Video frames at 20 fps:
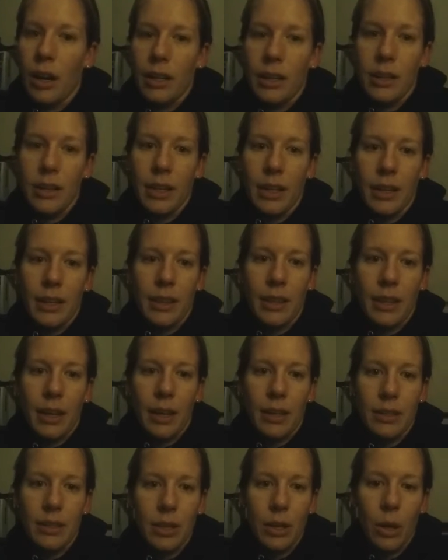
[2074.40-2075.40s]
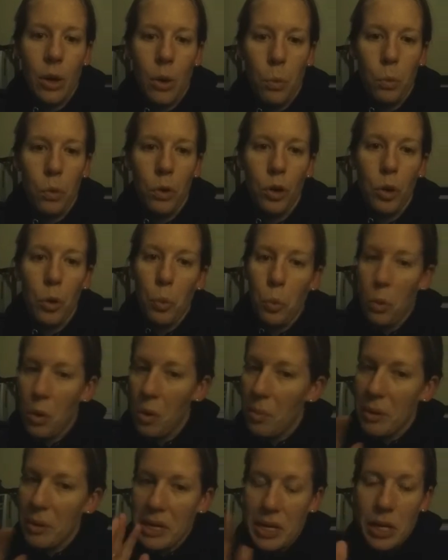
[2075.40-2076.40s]
think that
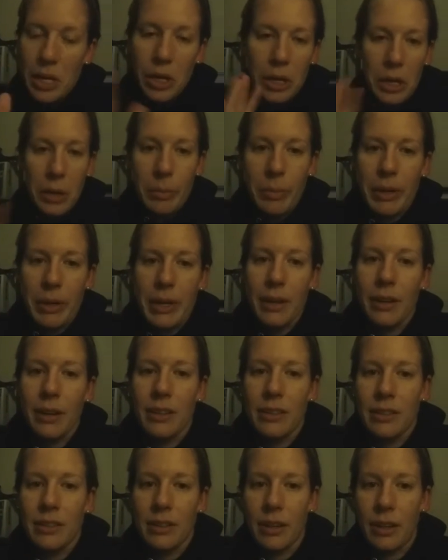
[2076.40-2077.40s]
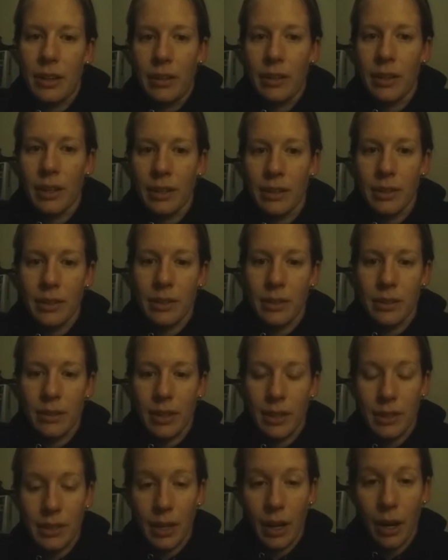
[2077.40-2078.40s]
we'll be good because
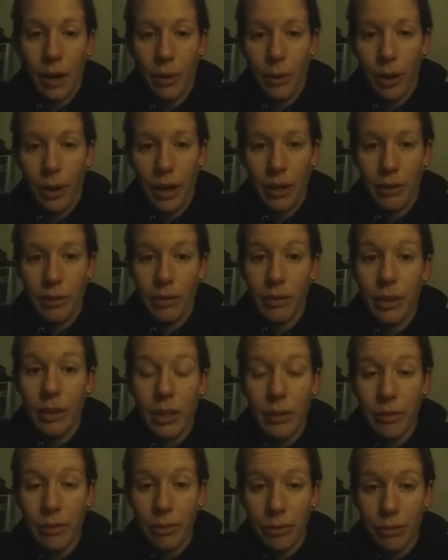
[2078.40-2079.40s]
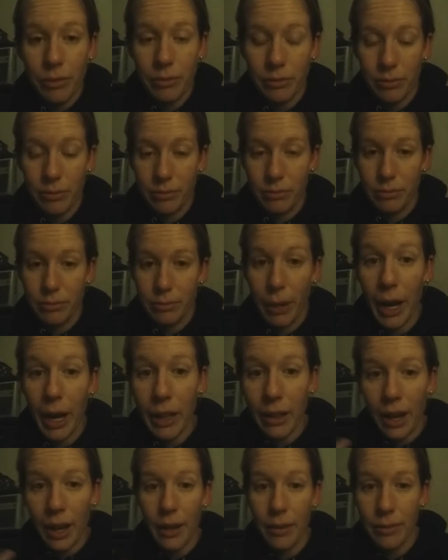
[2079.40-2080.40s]
that's how I live
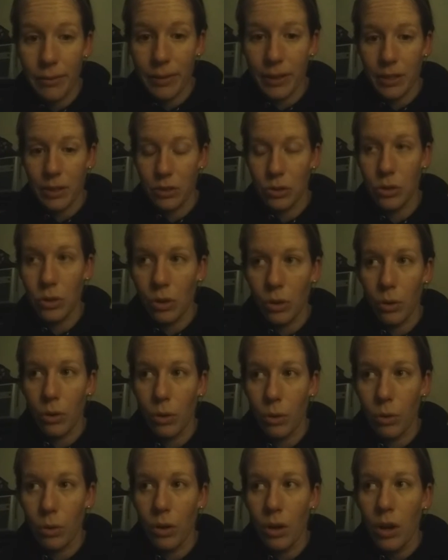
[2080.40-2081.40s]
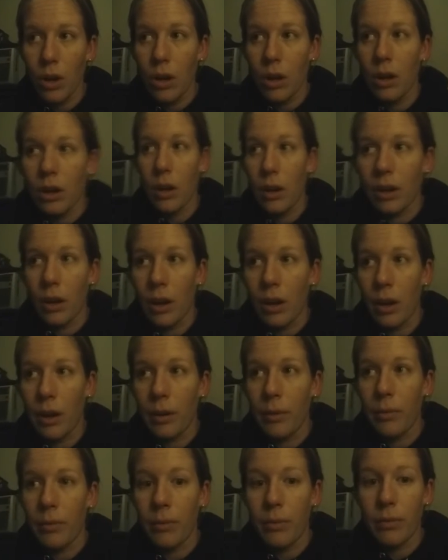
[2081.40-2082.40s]
my life, and so
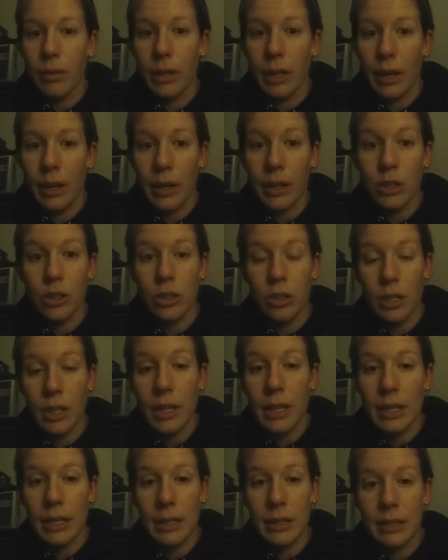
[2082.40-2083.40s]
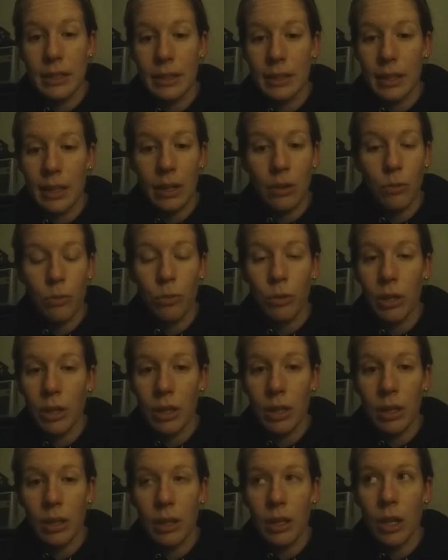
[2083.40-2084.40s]
actually kids get
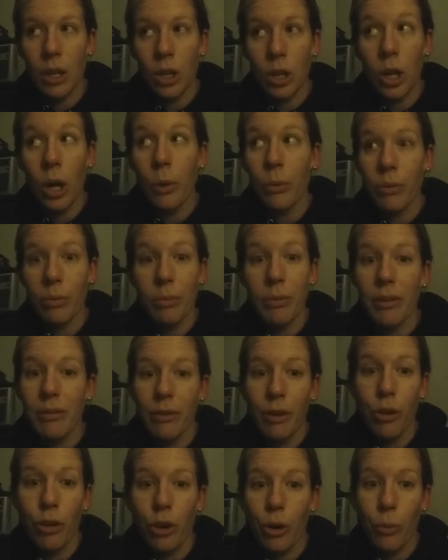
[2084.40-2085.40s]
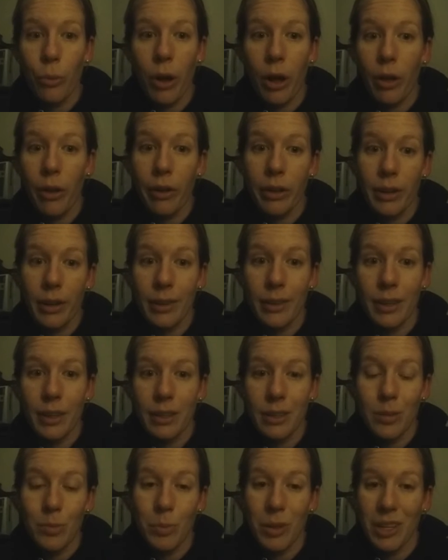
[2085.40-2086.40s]
along with me very well, and I
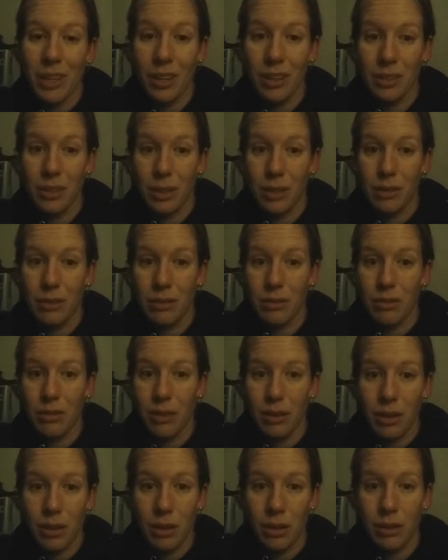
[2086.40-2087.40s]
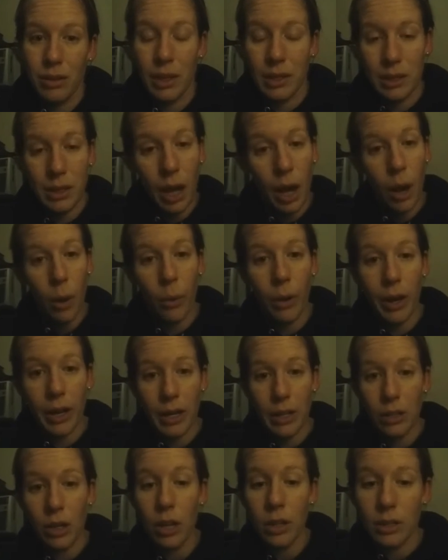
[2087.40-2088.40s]
think it's because that's how
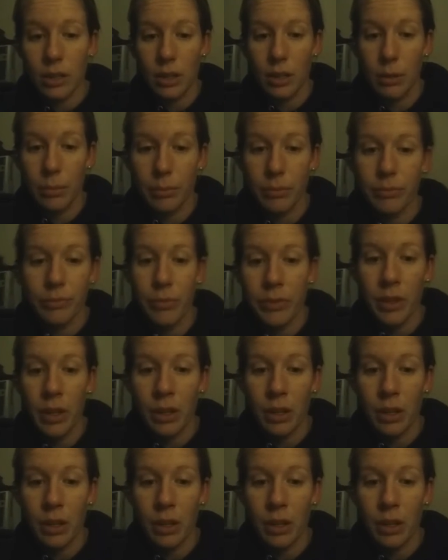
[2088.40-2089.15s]
I talk to them.